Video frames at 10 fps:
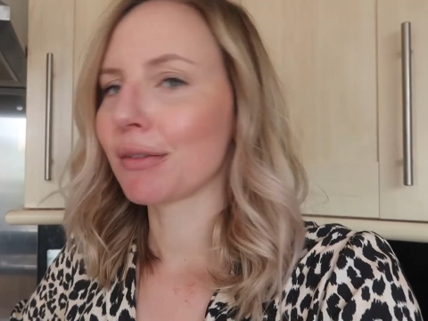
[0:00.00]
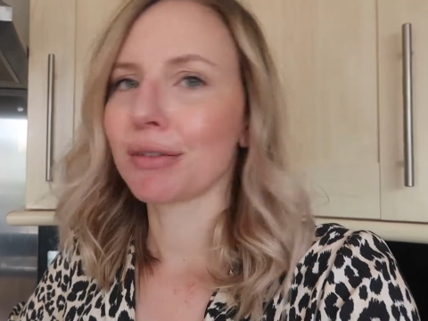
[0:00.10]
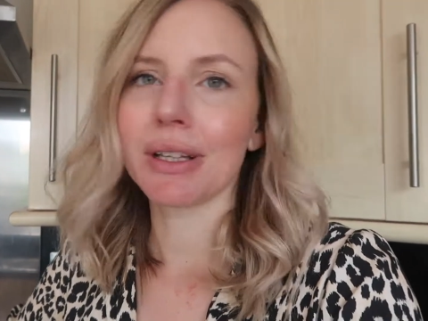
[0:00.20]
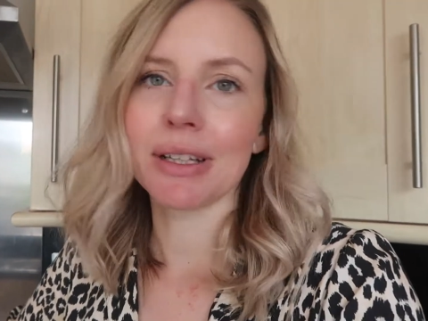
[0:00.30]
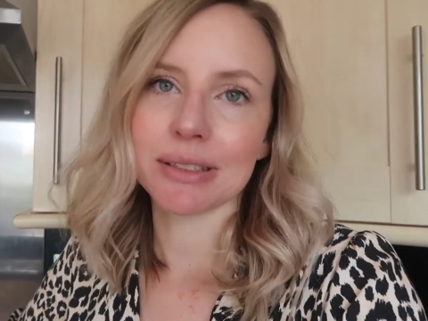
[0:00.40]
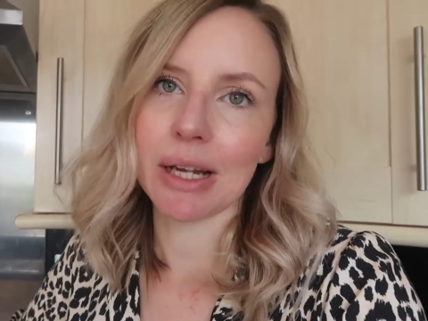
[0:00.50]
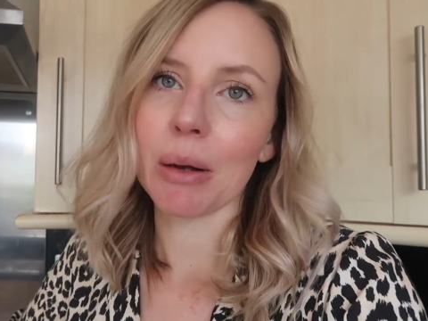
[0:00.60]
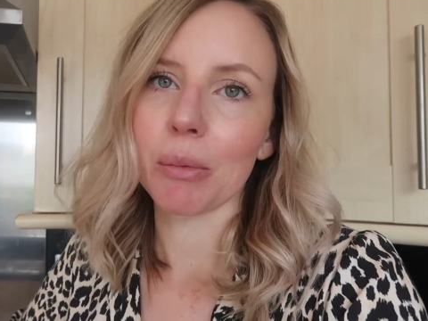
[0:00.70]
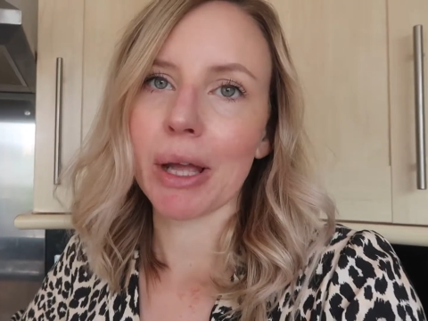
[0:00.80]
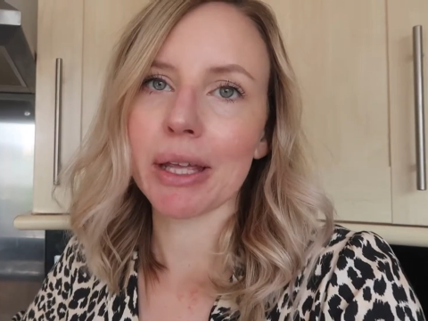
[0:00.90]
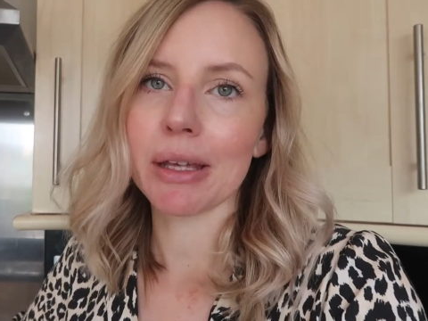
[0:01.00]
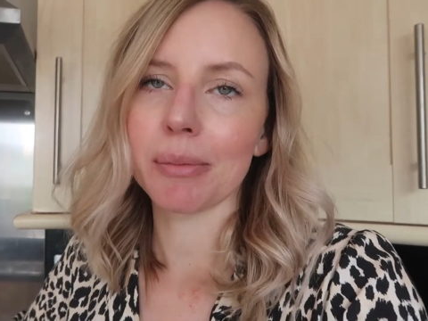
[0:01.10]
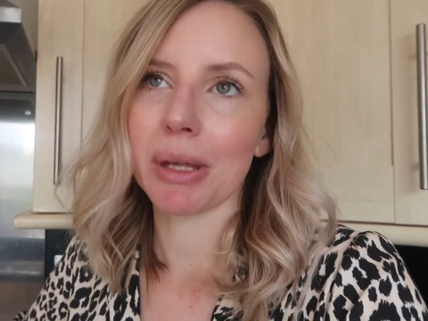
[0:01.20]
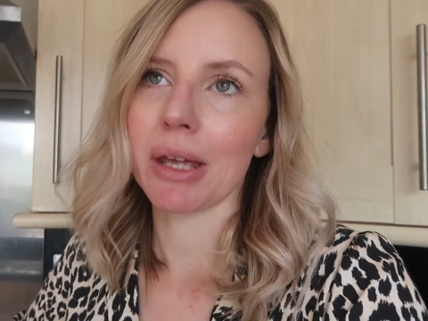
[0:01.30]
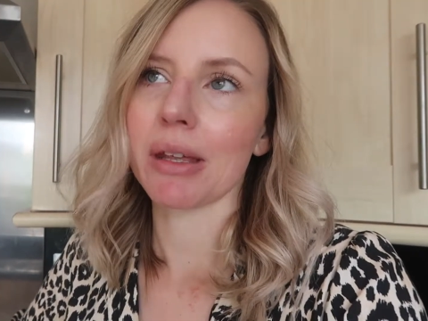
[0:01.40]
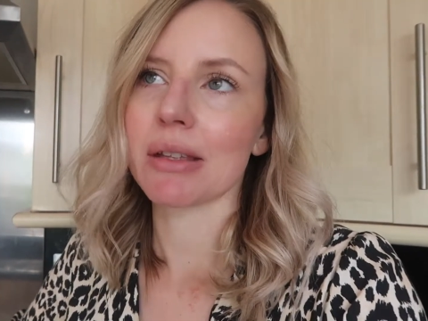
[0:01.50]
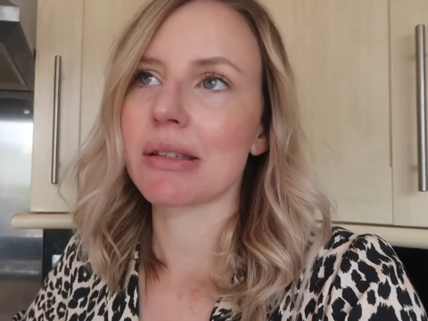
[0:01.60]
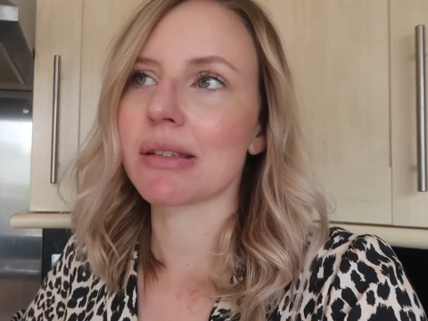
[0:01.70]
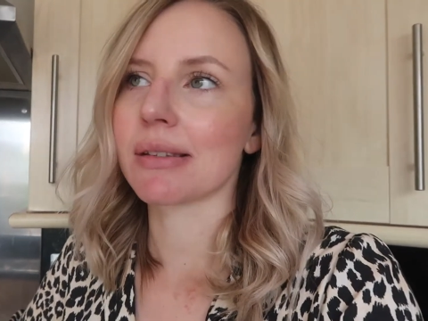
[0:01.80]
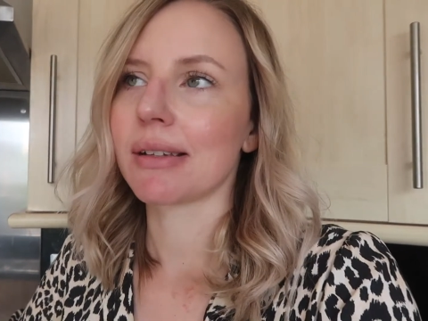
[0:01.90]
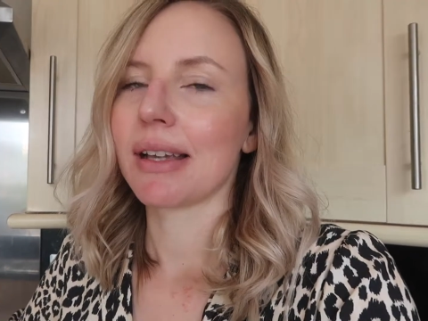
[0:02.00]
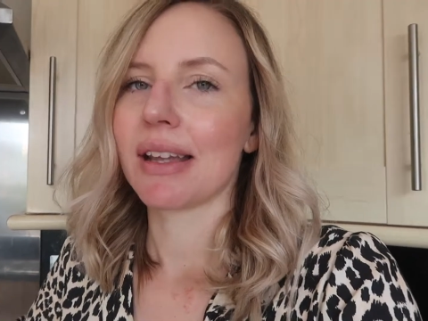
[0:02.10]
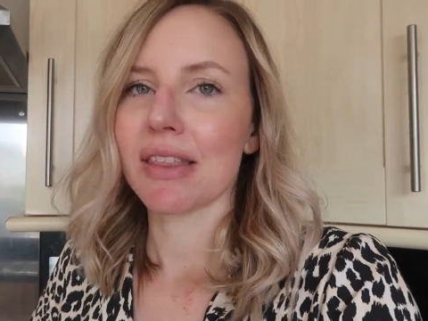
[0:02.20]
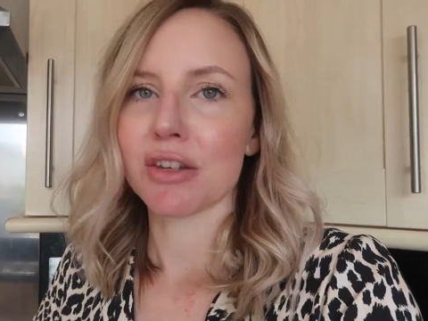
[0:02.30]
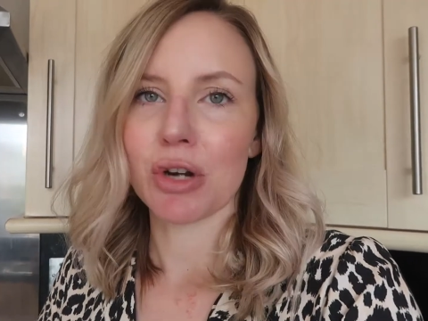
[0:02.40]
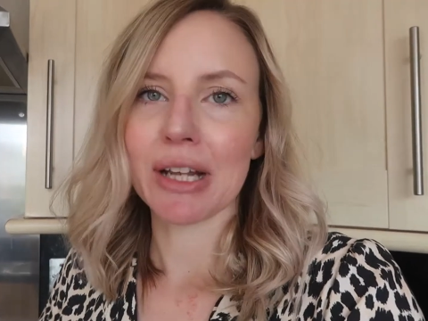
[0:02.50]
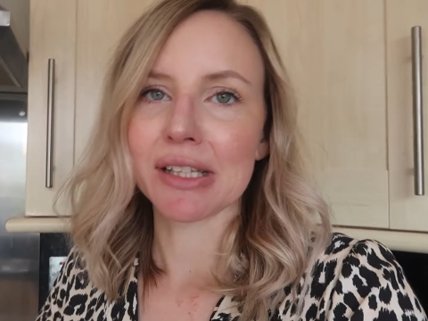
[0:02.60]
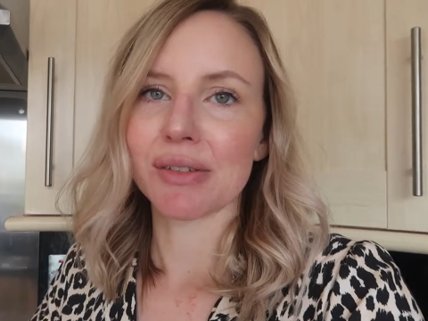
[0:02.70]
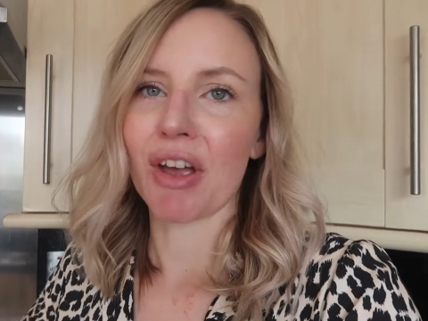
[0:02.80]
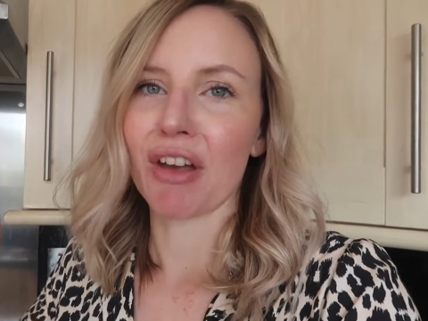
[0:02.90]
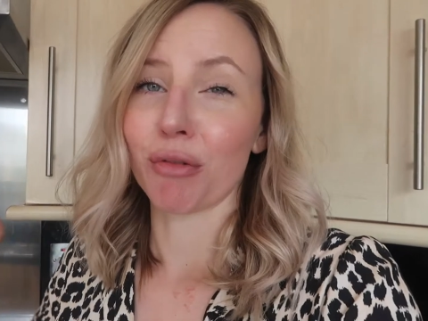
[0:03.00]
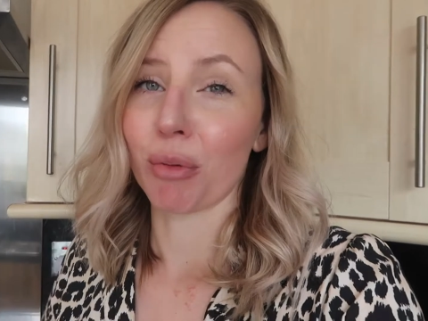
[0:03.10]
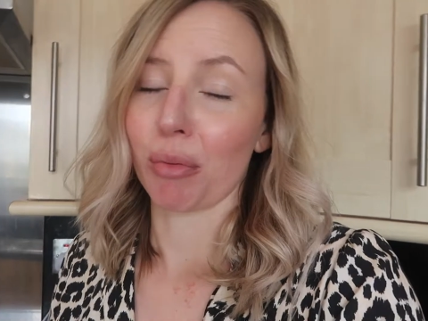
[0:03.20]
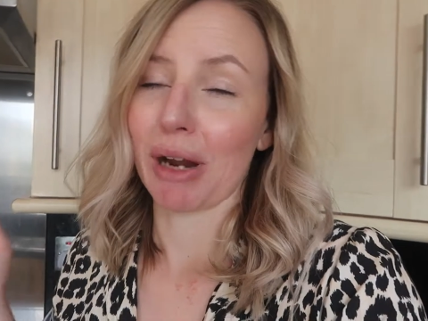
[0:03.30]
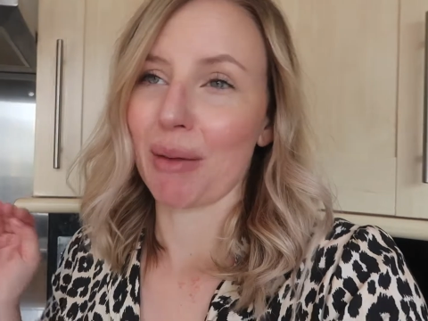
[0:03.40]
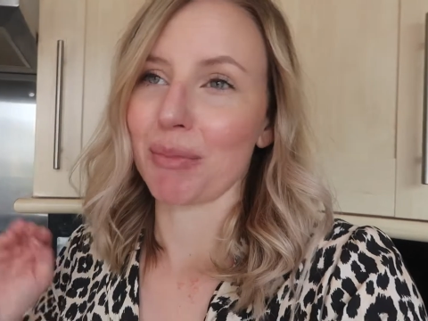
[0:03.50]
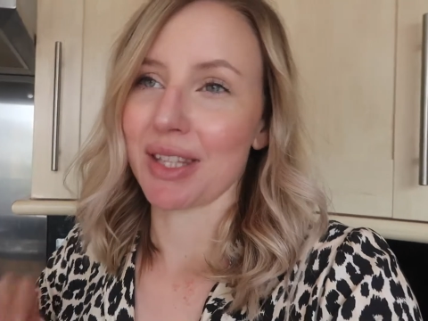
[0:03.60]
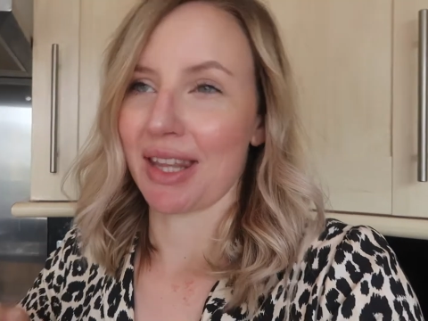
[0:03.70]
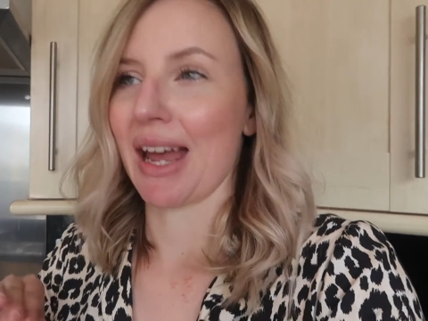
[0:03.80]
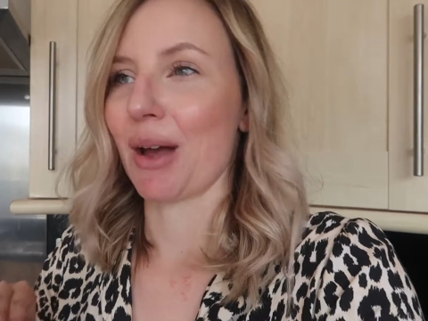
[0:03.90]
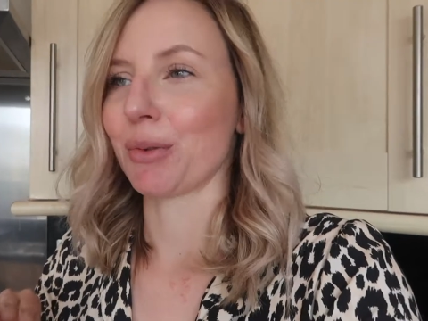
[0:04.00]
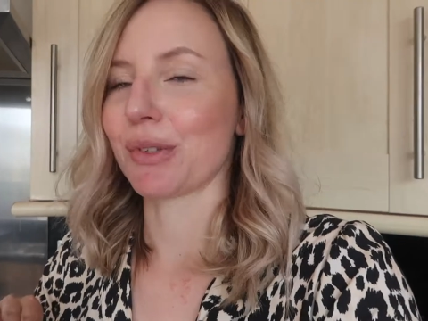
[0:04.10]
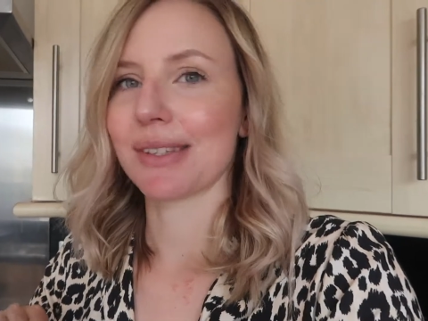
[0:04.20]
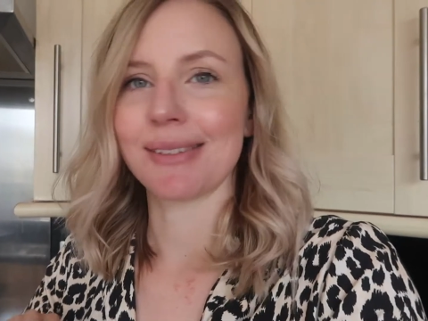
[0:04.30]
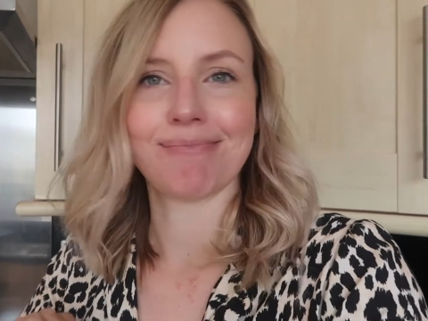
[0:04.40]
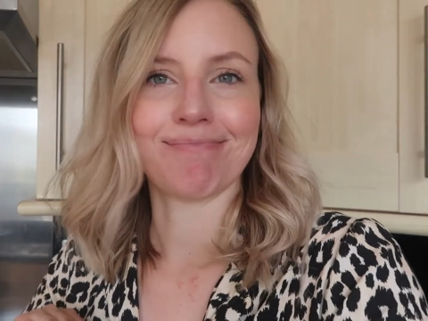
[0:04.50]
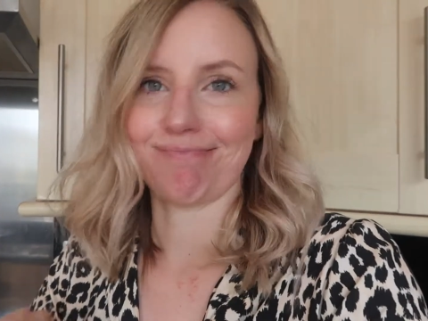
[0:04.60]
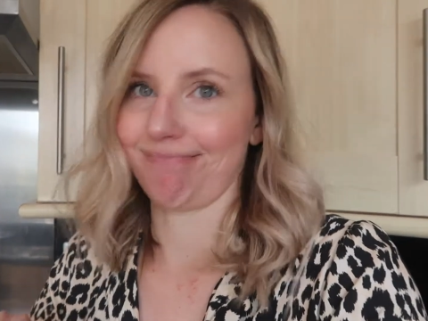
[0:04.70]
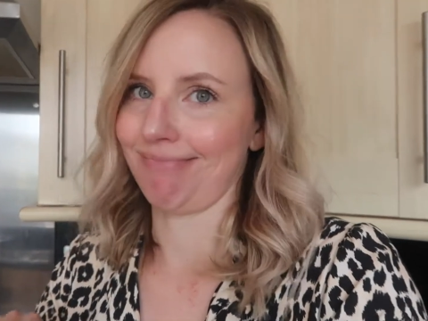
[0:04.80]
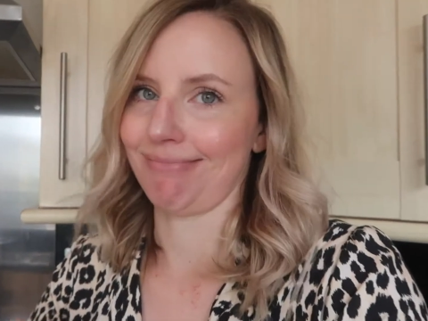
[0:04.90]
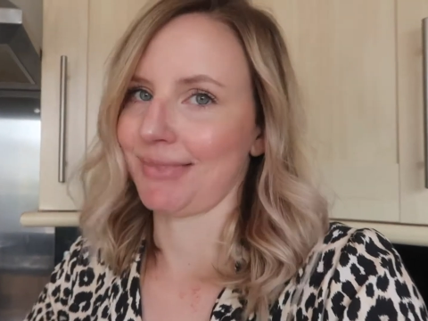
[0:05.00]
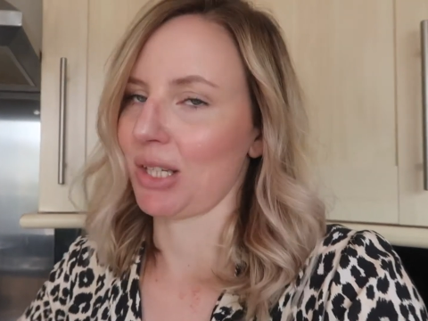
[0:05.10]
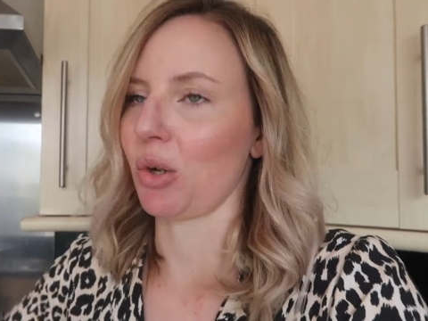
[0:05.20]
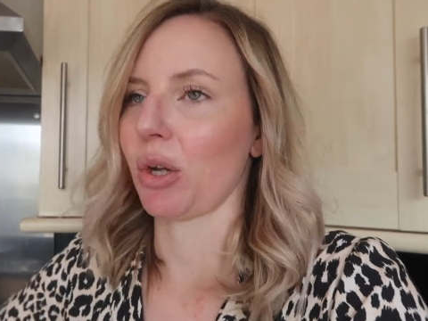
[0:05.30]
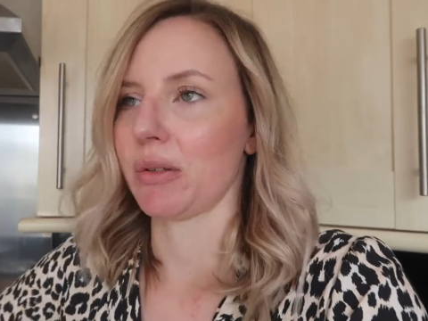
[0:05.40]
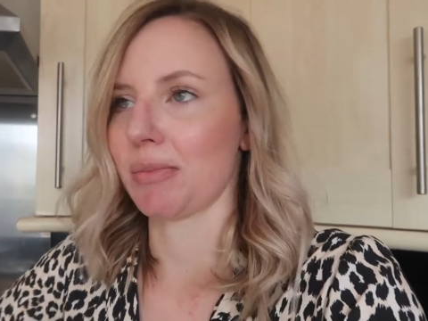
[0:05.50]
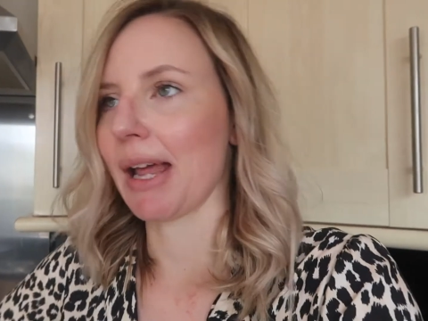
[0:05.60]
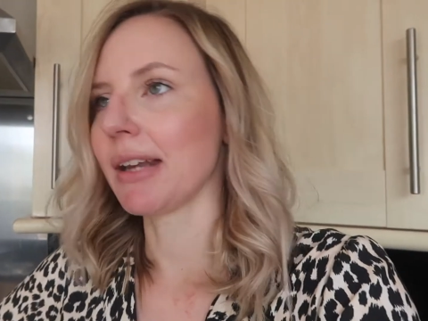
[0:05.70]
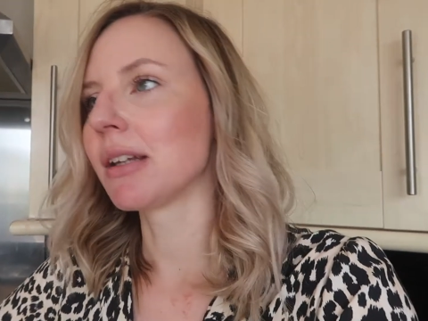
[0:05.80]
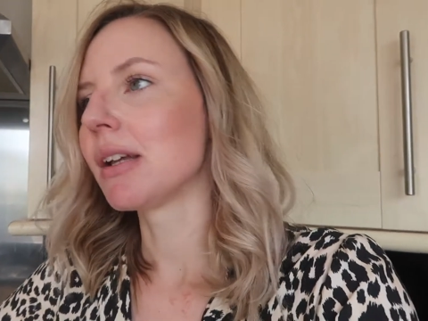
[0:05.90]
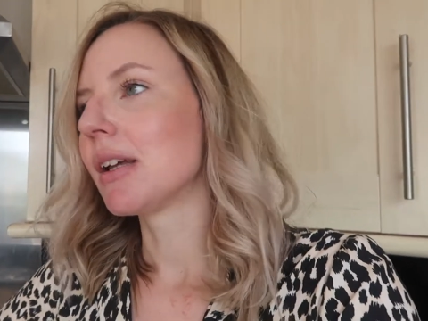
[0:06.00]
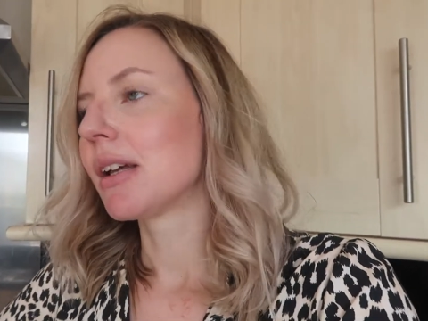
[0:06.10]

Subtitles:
Finley is now awake because the transfer from the pram to the house did not go to plan.